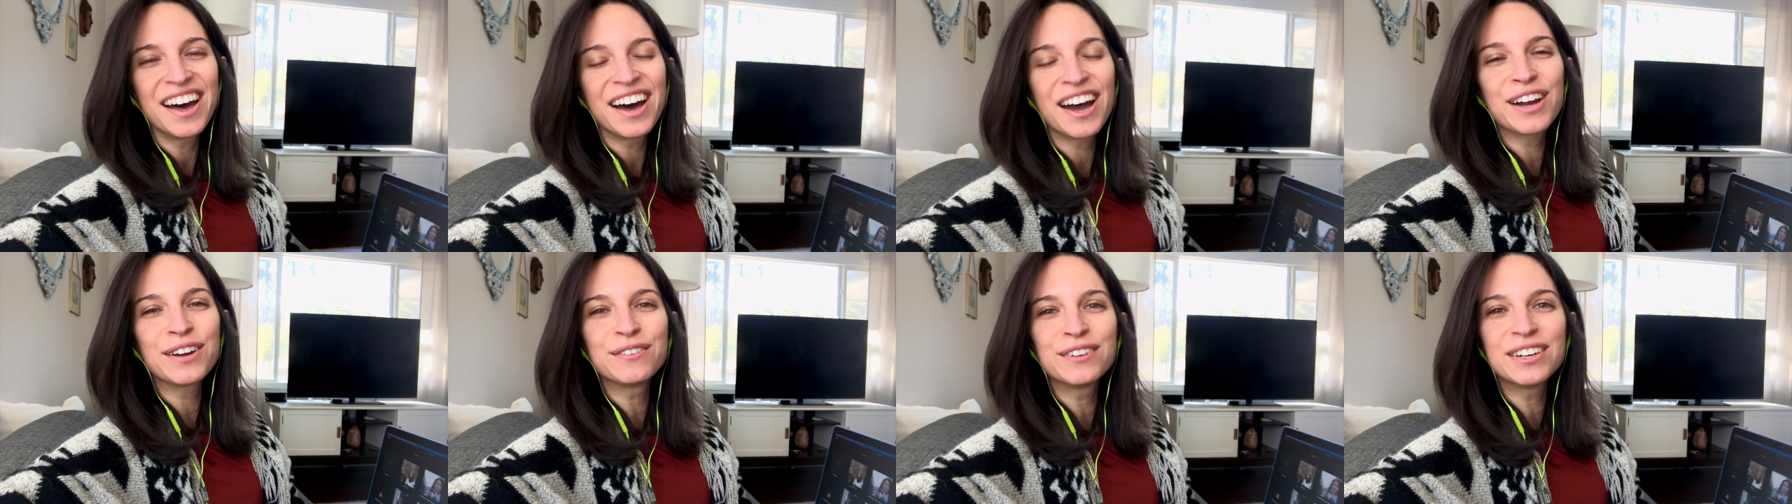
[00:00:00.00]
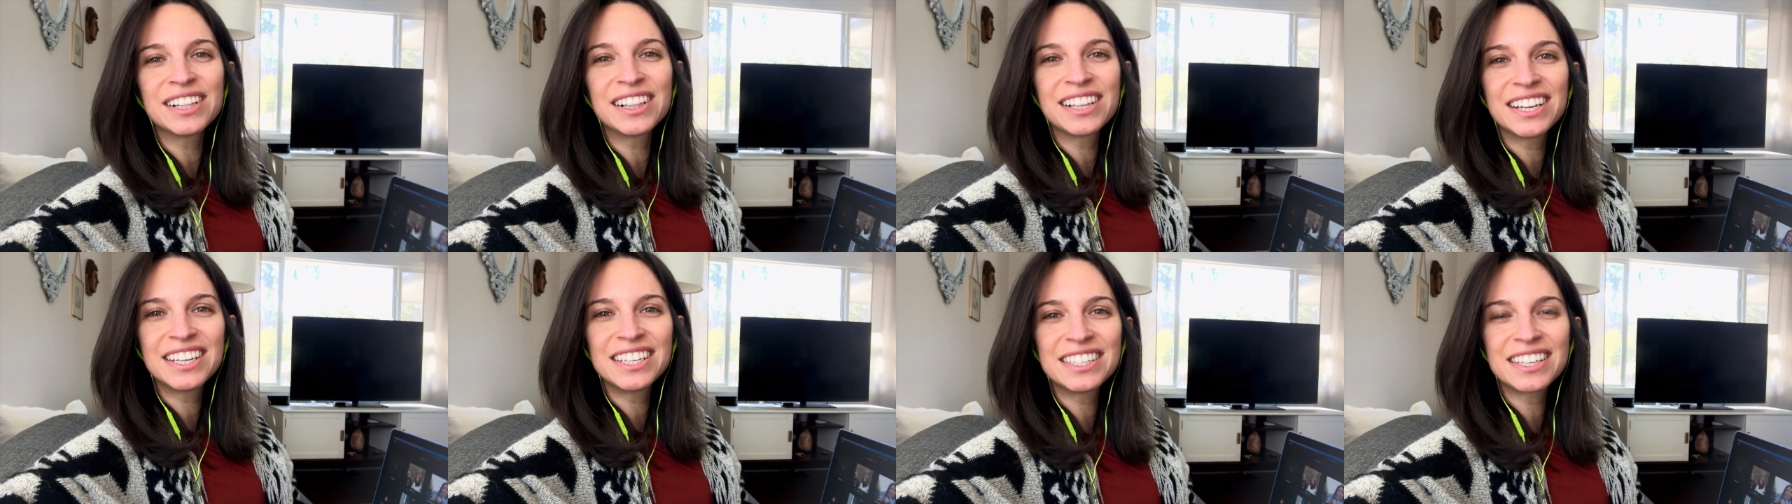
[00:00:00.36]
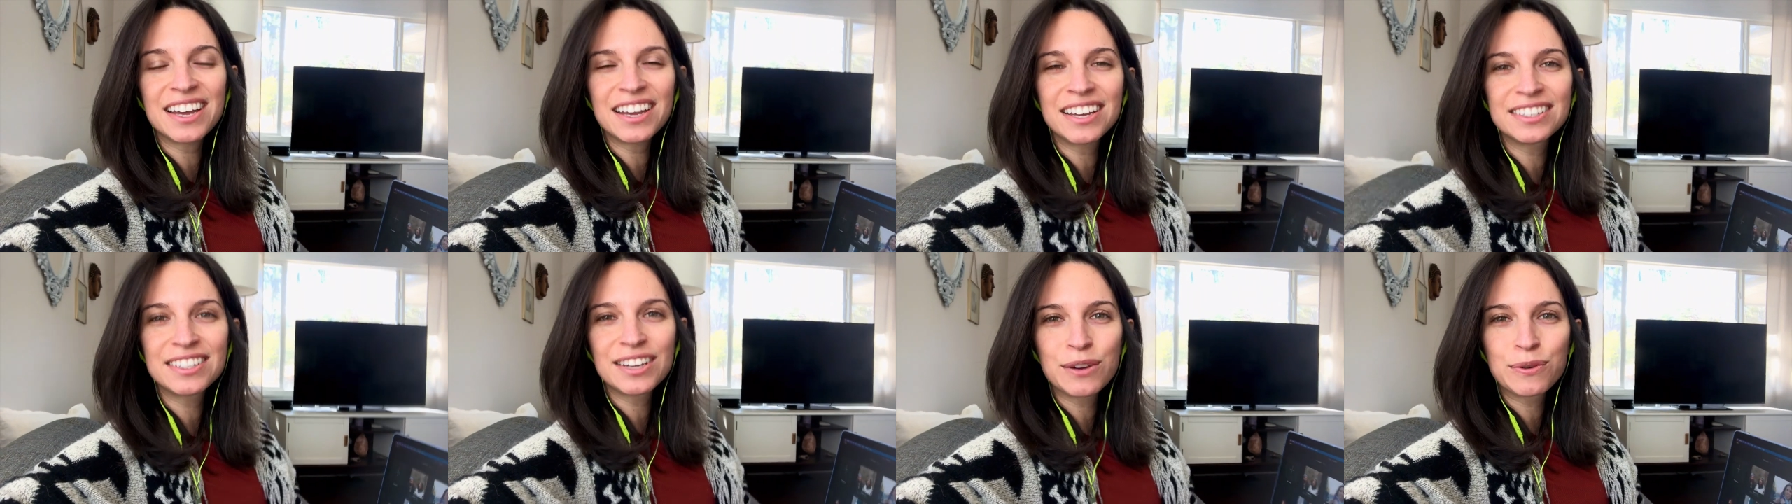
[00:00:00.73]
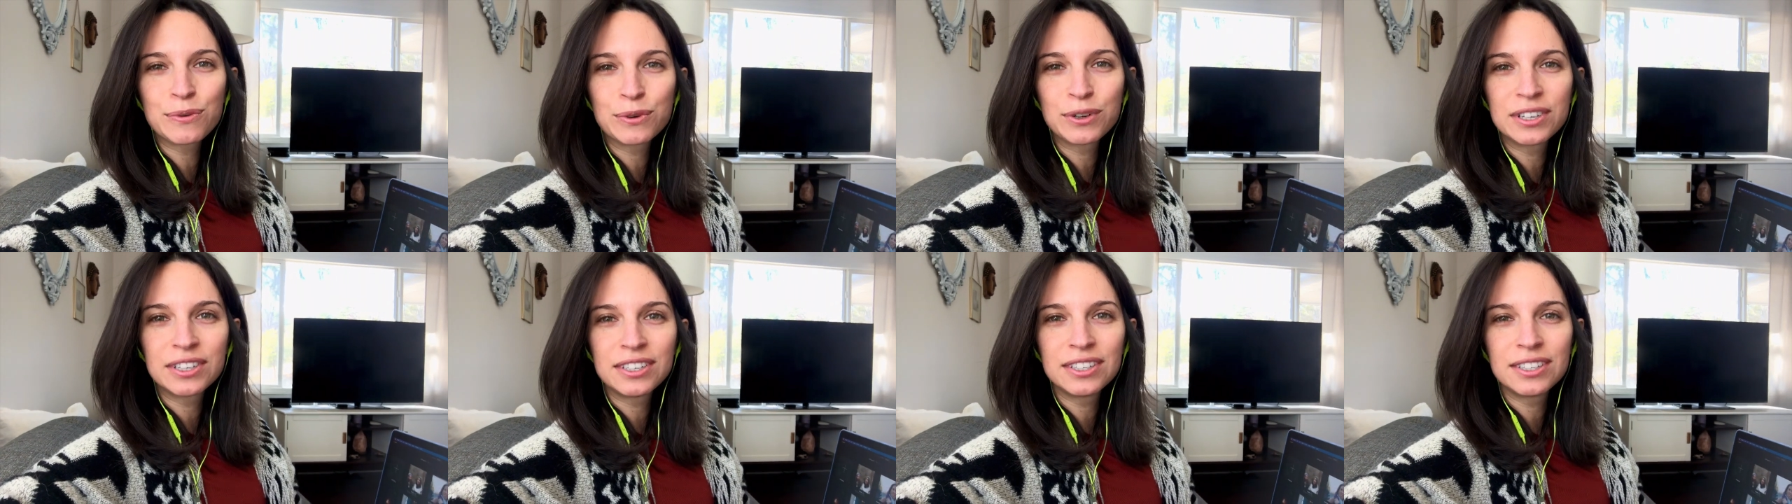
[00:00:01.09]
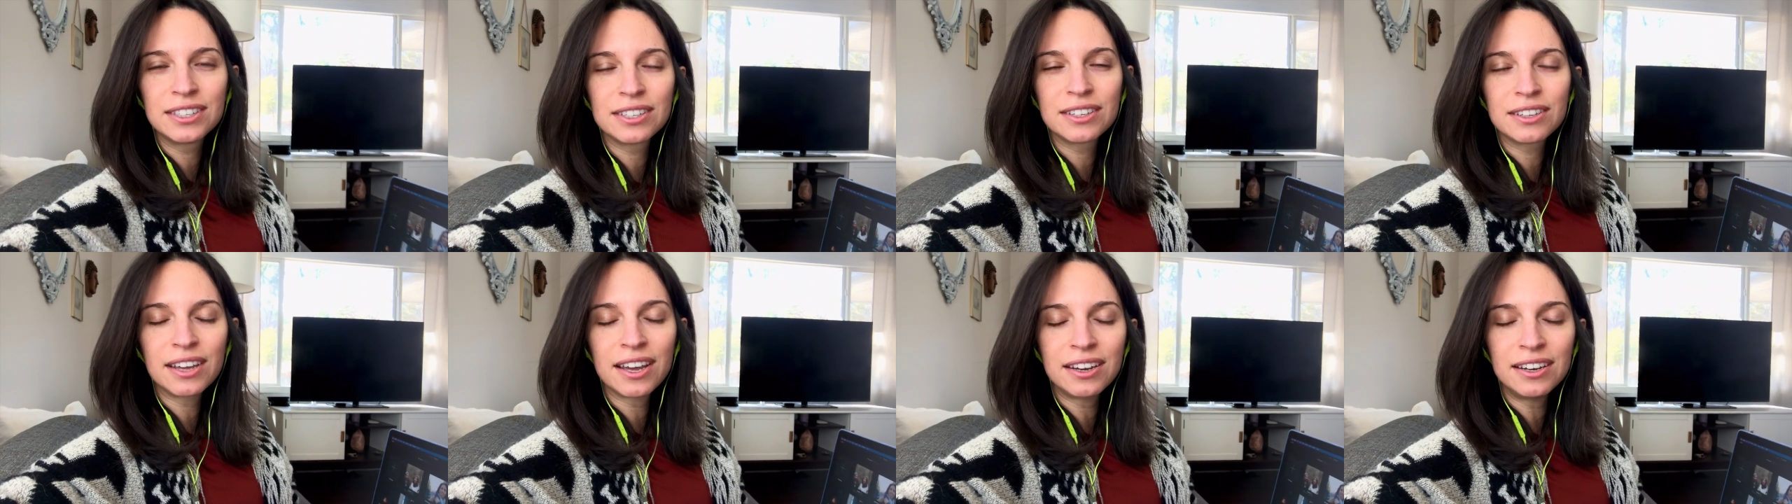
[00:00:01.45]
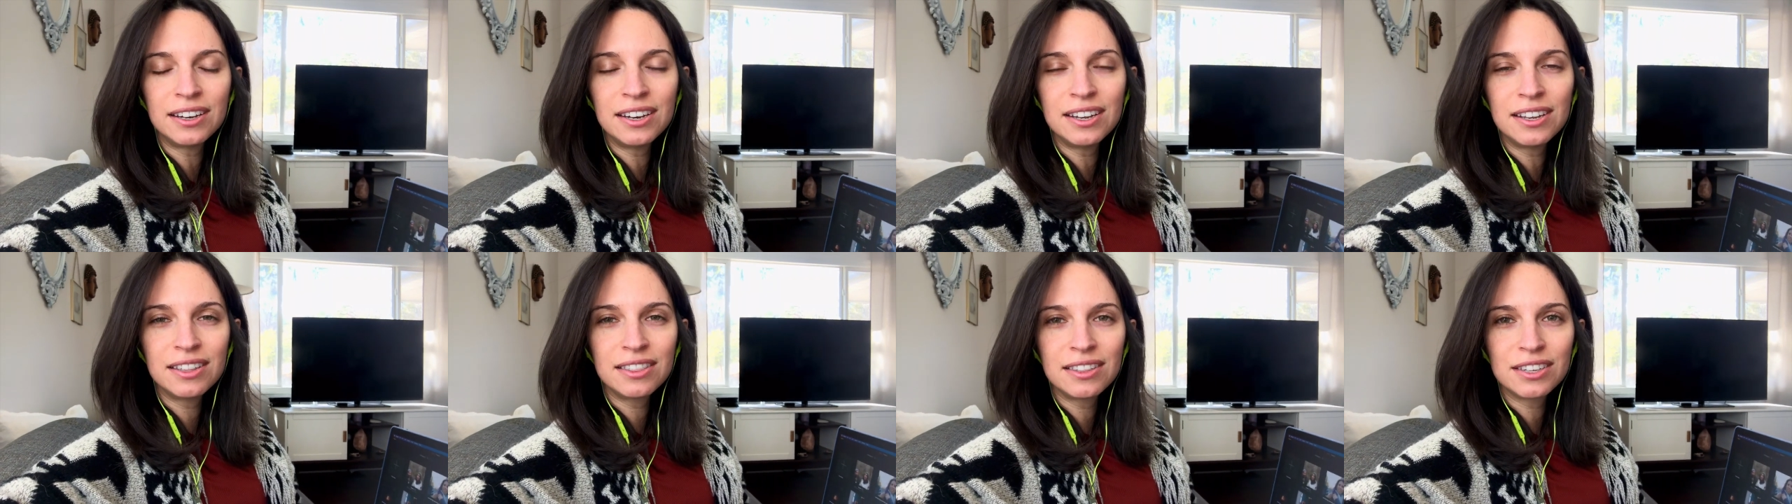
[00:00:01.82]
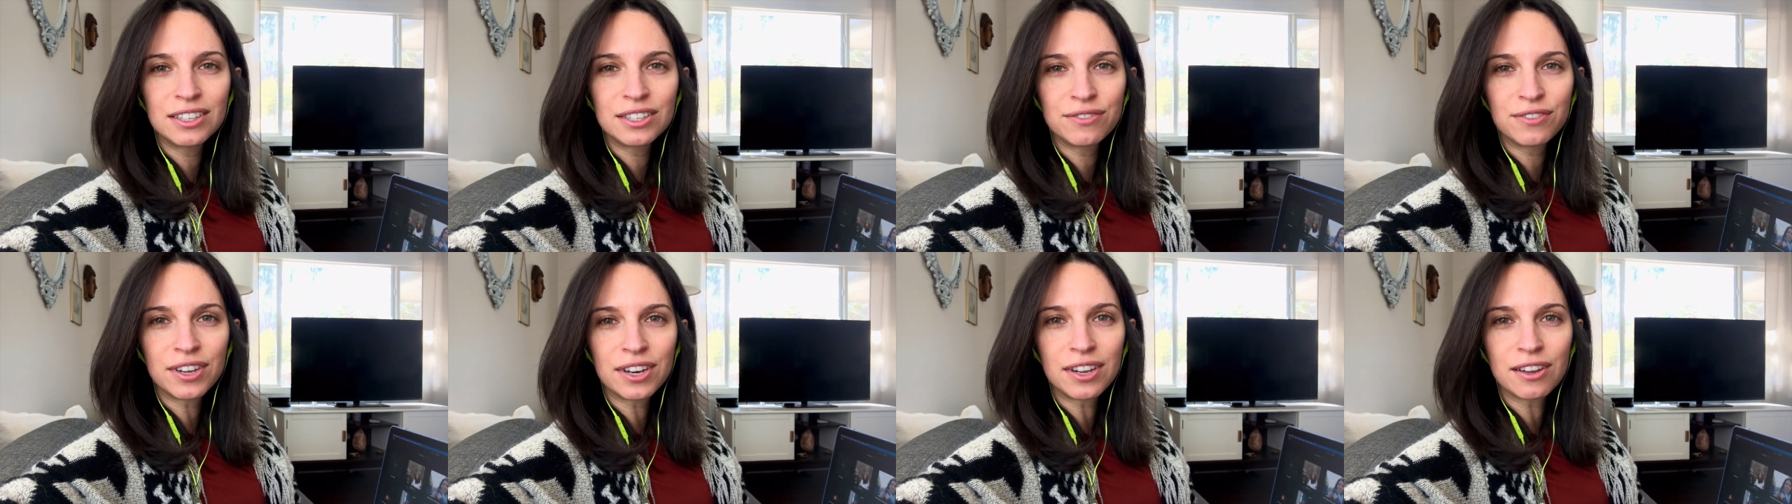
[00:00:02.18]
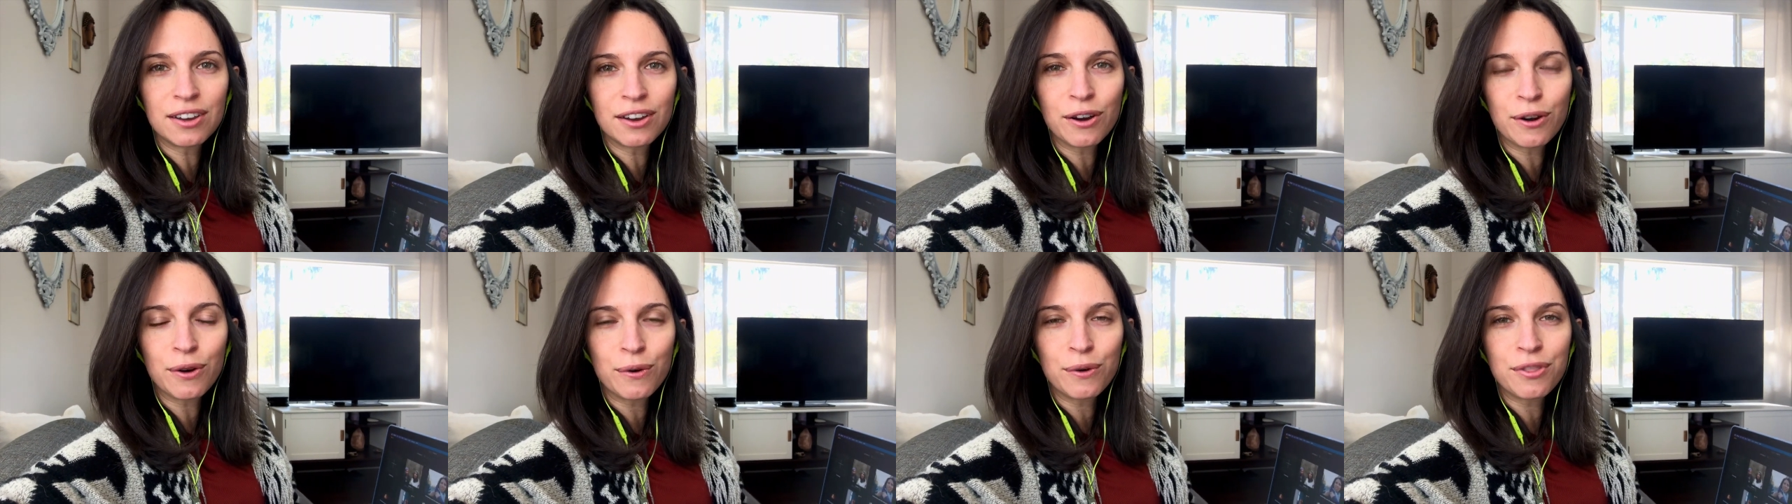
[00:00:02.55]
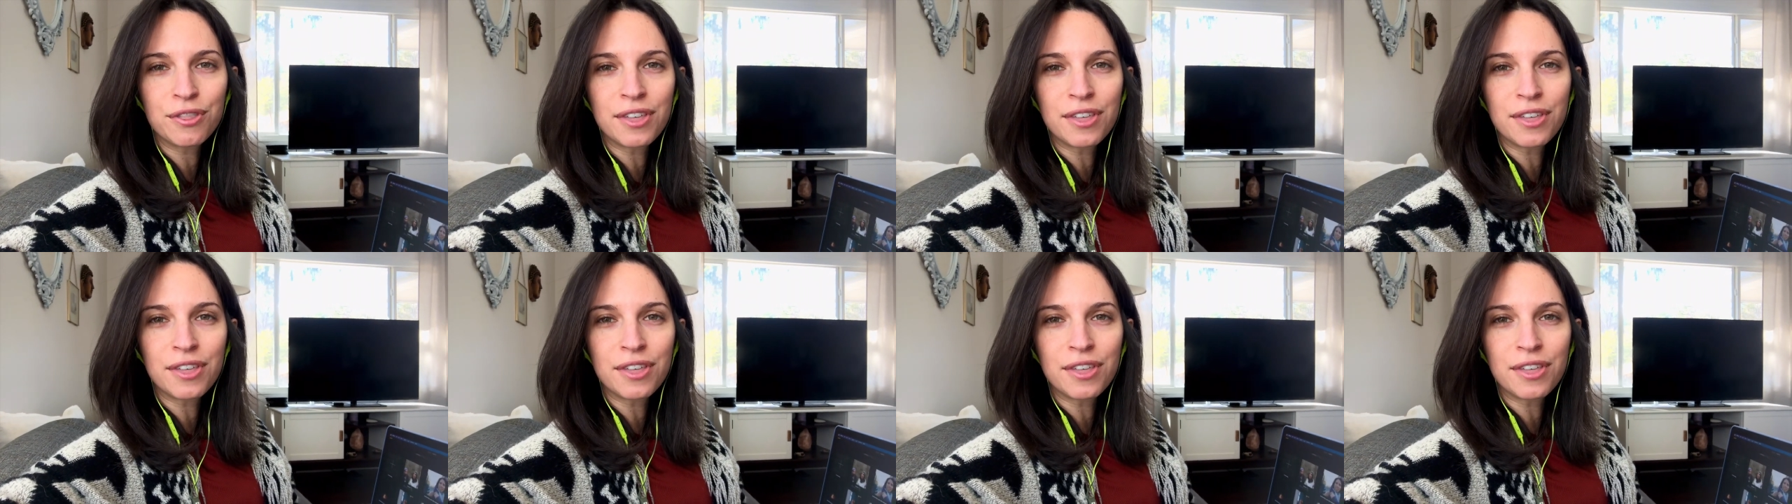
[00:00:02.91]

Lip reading: I realized as I was editing this video